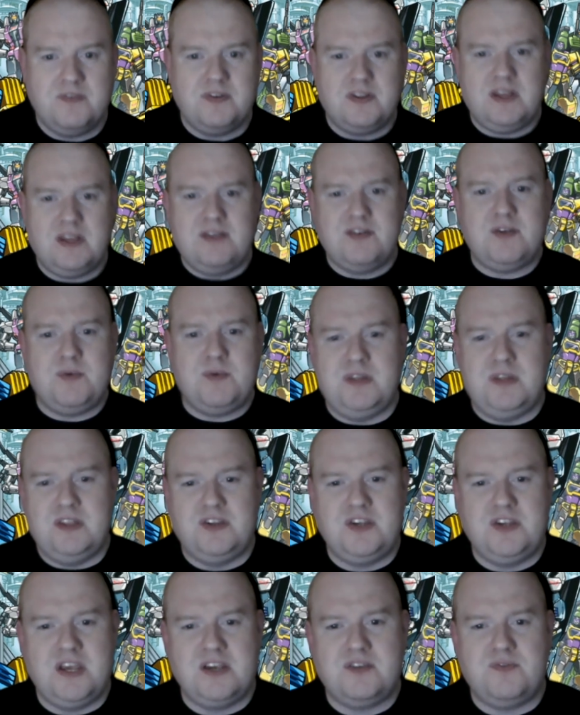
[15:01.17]
He climbs up onto the
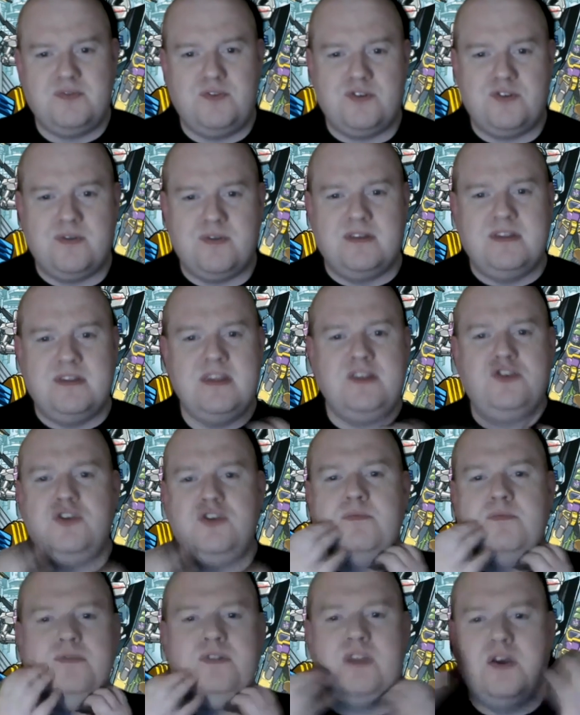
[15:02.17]
chest of Fortress Max and then
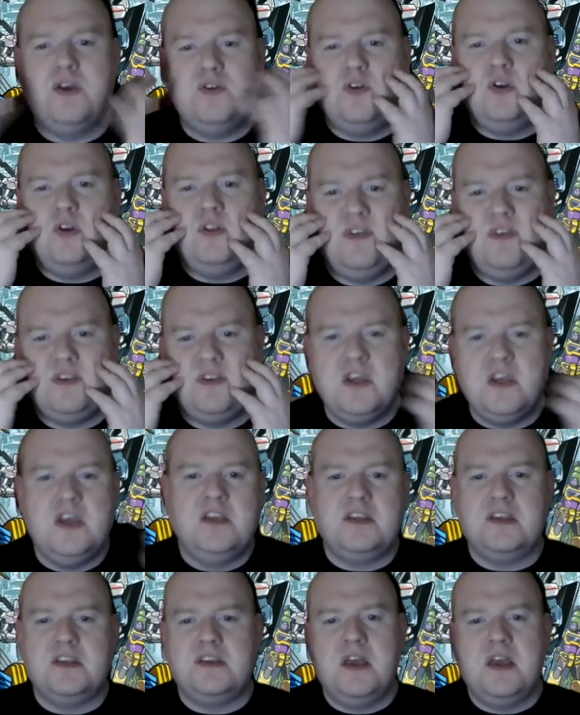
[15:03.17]
jumps down on the face.
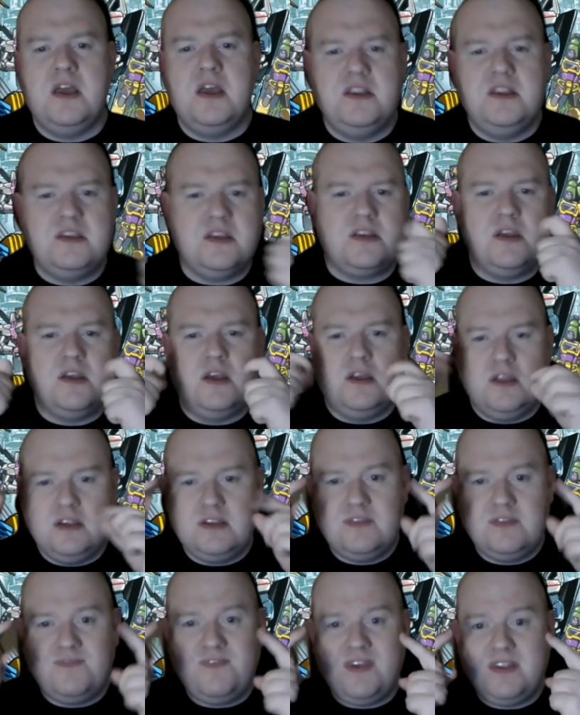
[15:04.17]

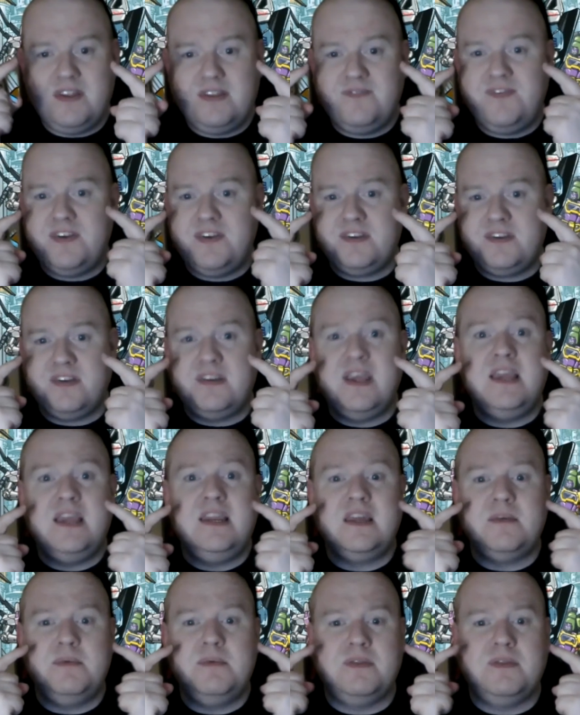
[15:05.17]
His fists are
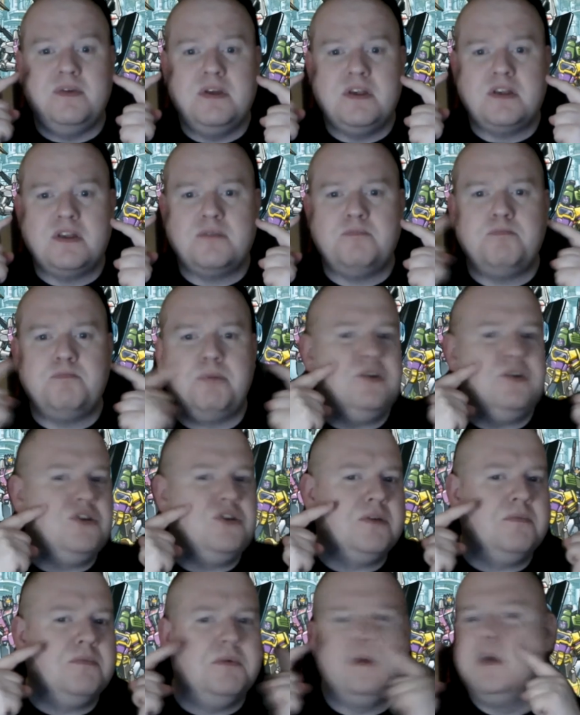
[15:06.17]
tiny, with it. Starts
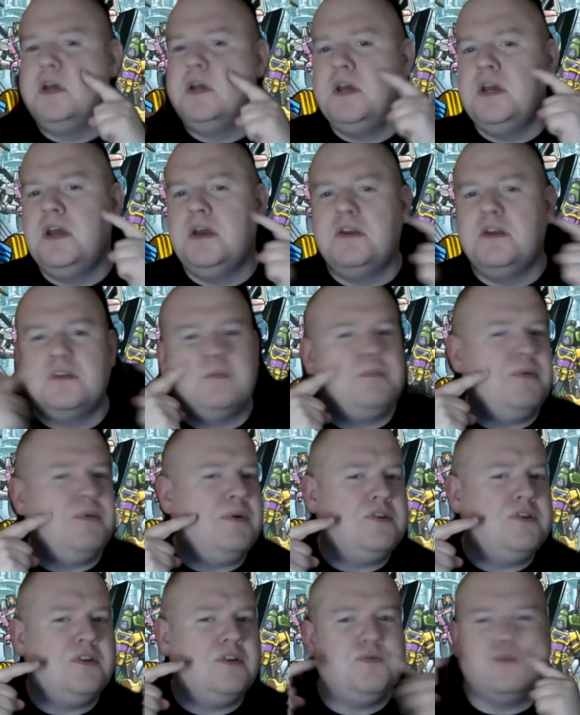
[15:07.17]
punching him. It's
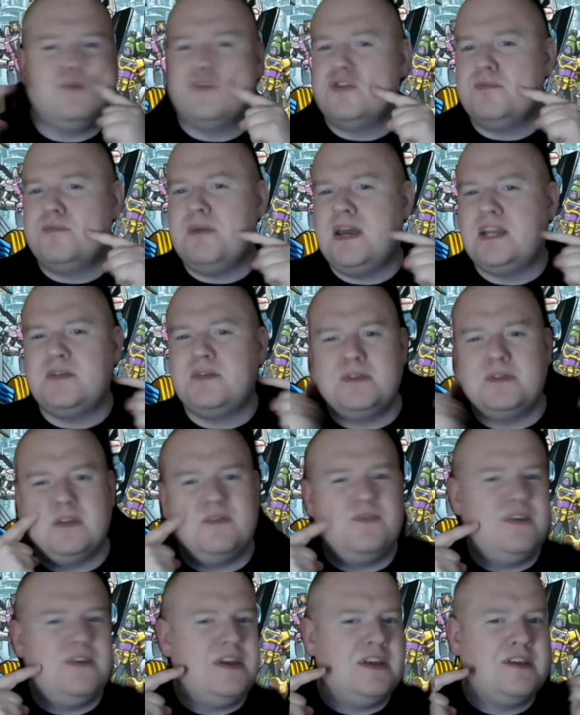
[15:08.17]
punching Fortress Maximus in the
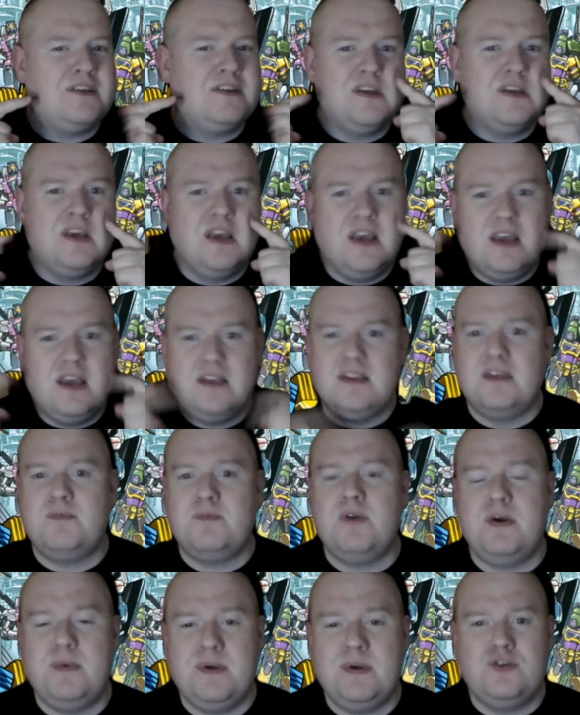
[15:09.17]
face. It's like,
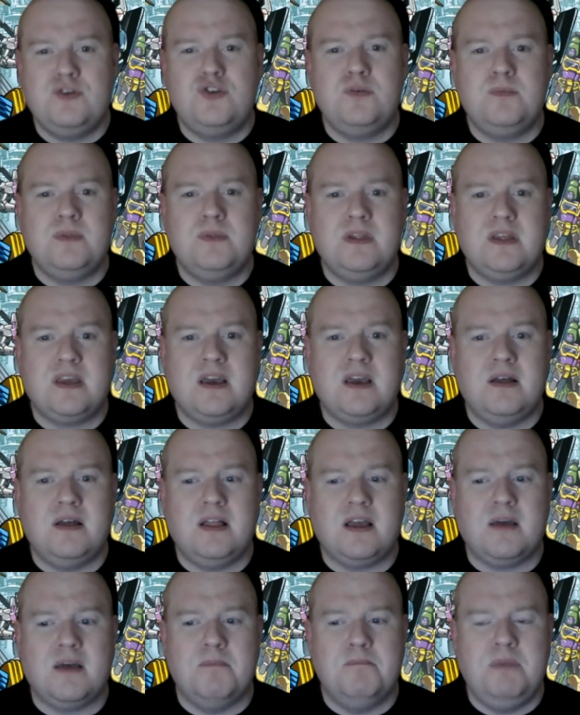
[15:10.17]
wow, I would assume like
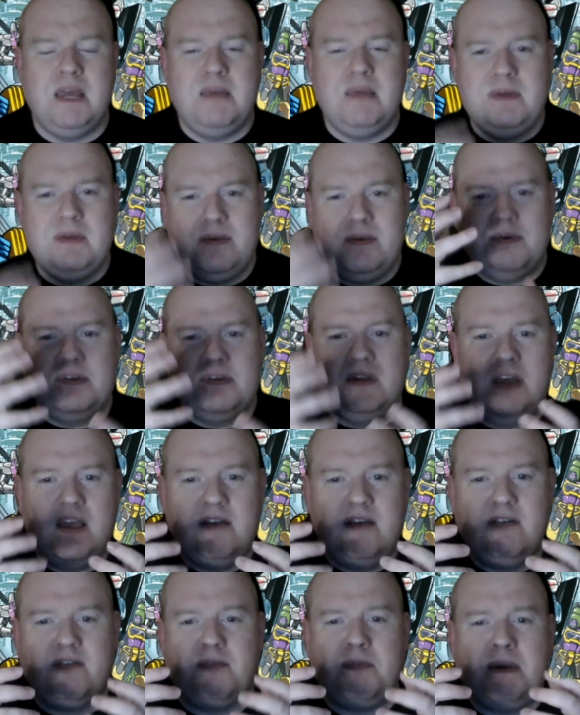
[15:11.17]
a baby was,
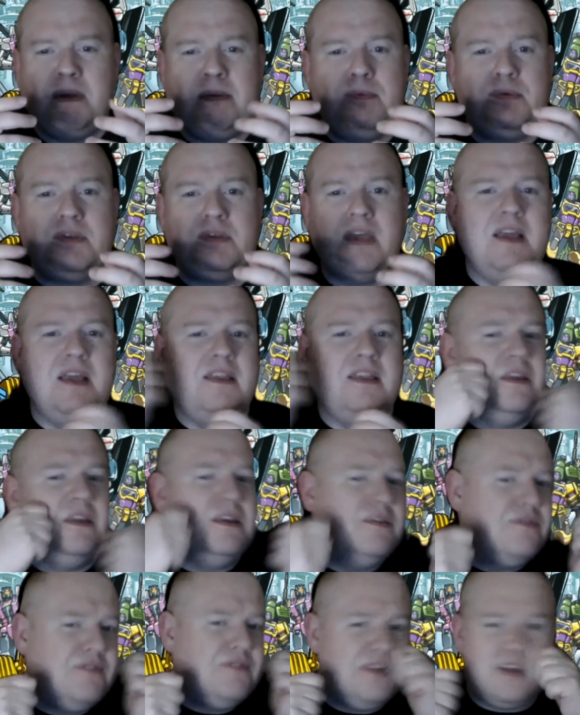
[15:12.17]
if a baby was hitting you in
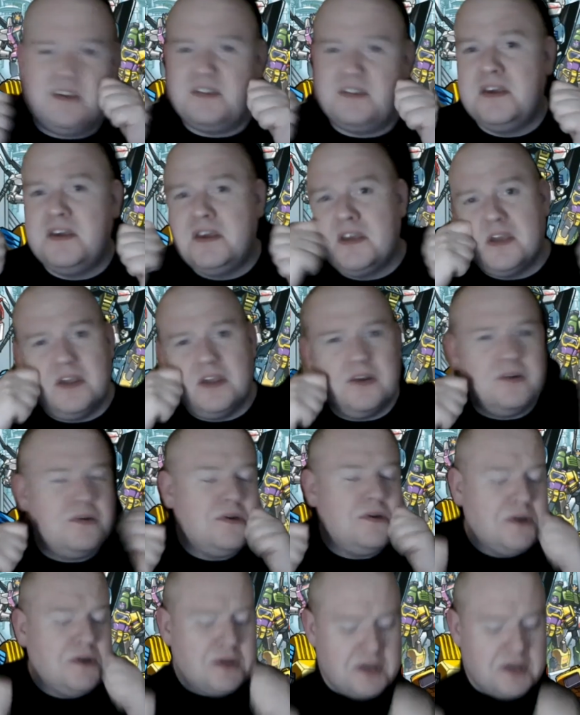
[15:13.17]
the face, you know?